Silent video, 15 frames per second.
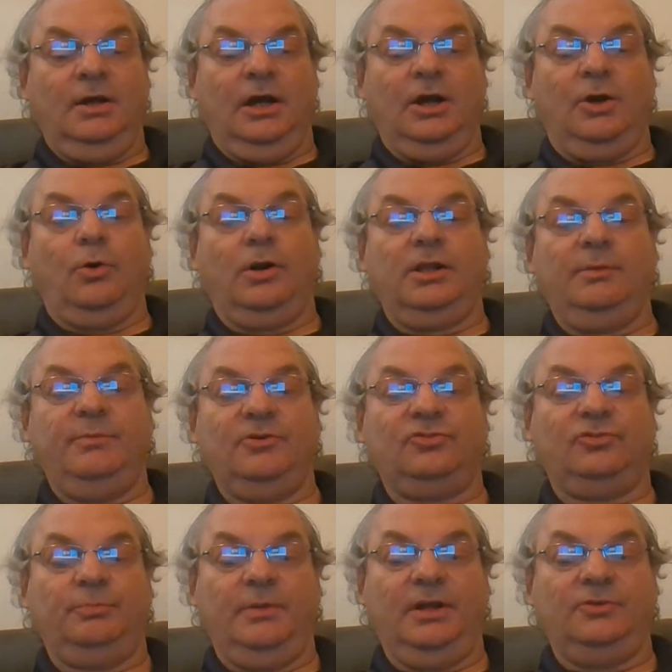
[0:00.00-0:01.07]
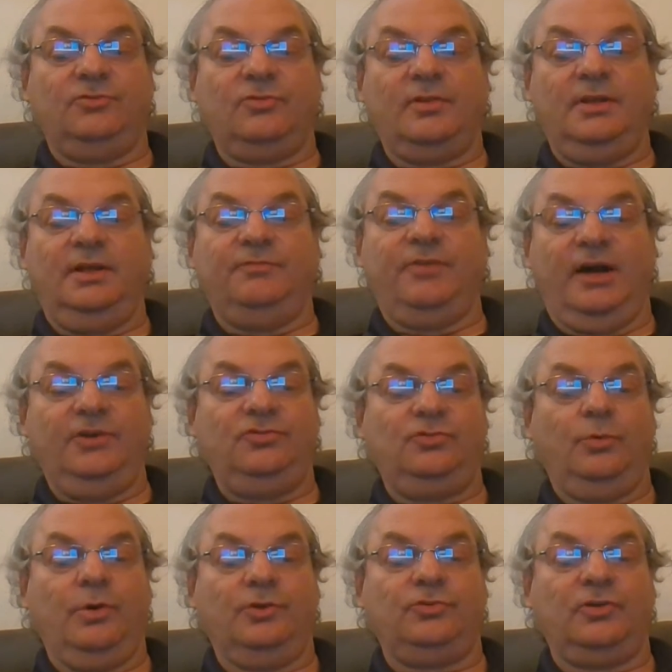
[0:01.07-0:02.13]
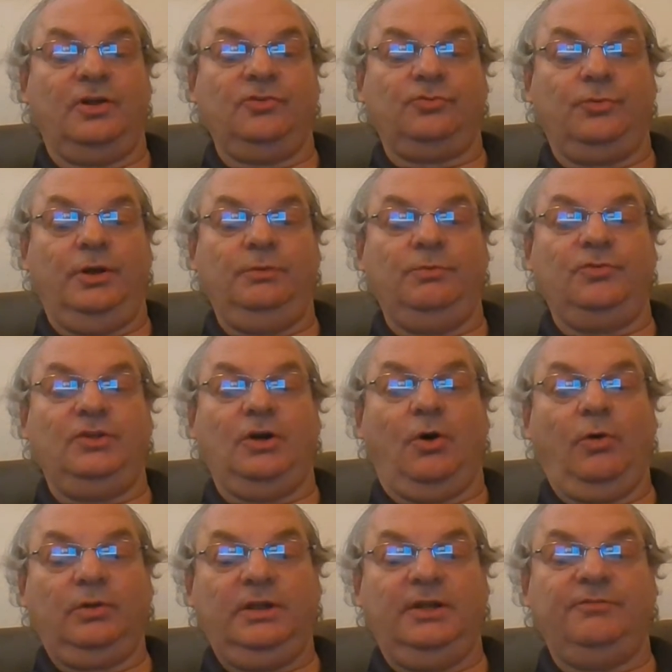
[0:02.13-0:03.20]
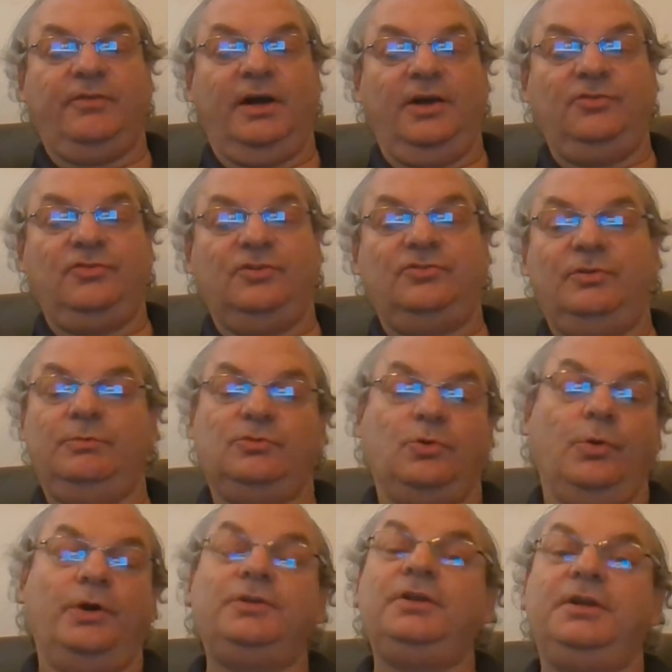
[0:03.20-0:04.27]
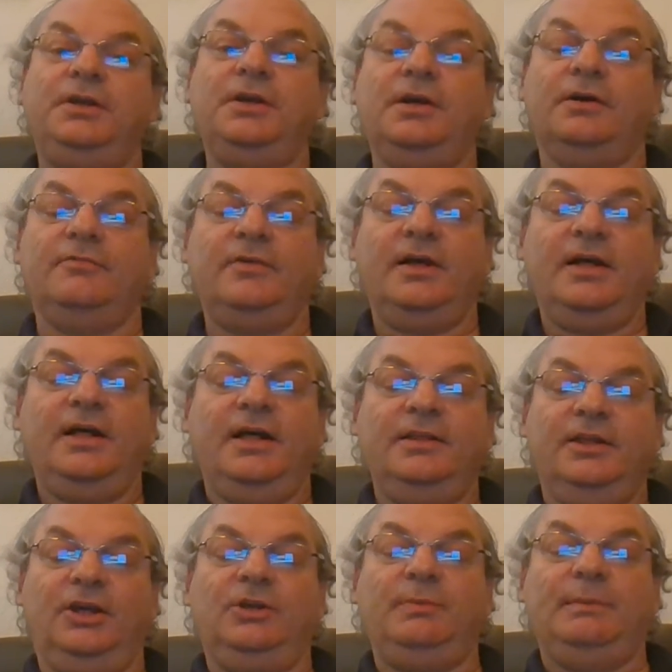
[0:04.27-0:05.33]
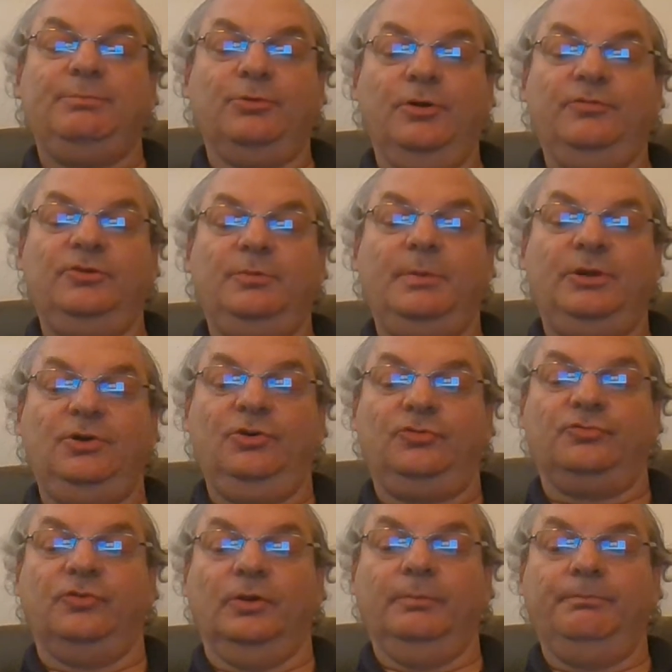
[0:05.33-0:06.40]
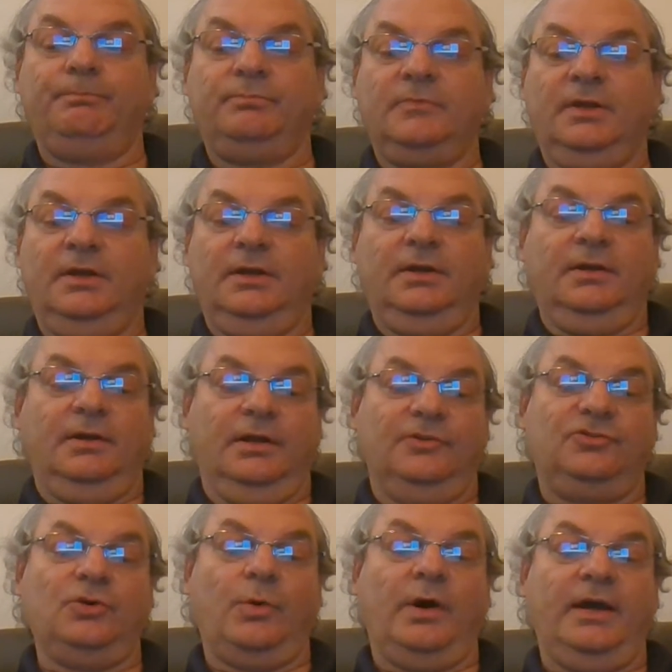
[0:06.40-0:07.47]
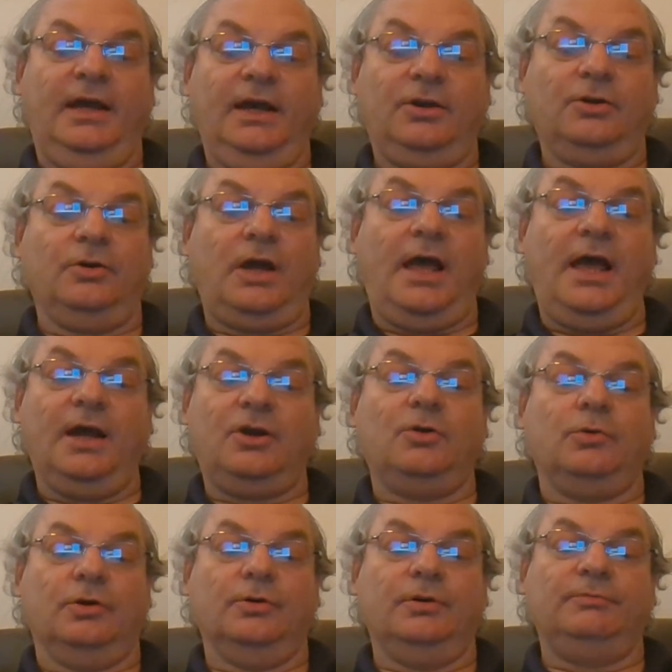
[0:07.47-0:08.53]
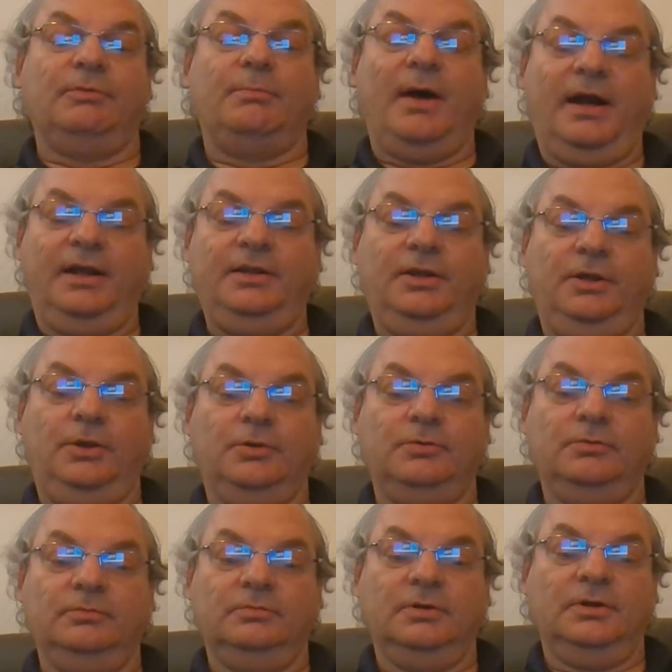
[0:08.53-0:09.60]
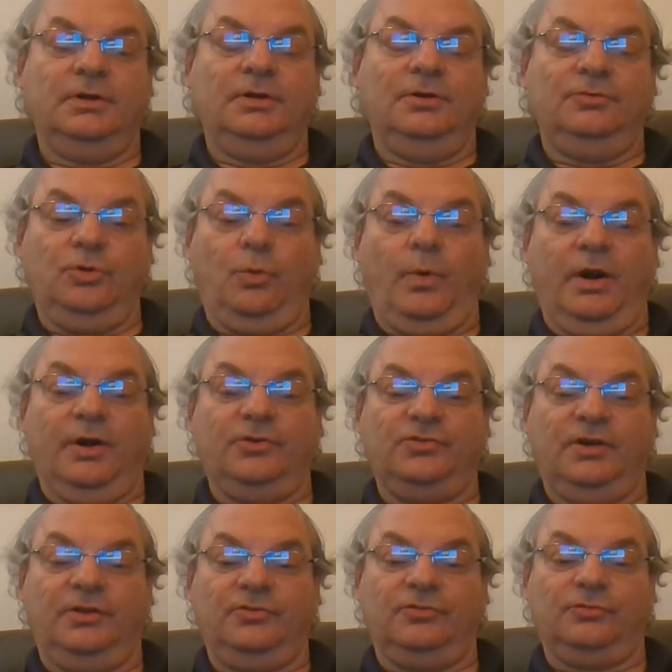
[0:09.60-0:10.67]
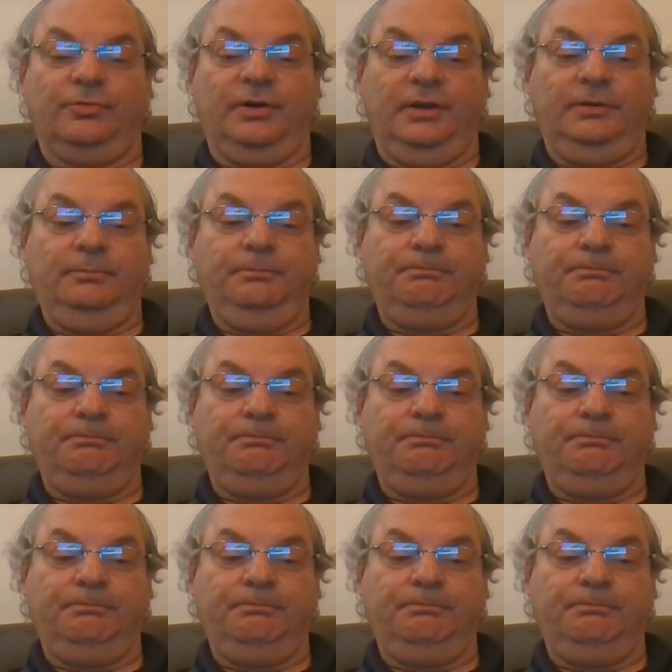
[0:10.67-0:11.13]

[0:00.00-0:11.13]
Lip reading: According to Ms. Schmitz, the advice to wear sunscreen was the only advice that she was going to give that could be proven to be useful. And so I echo her in reminding you to wear sunscreen.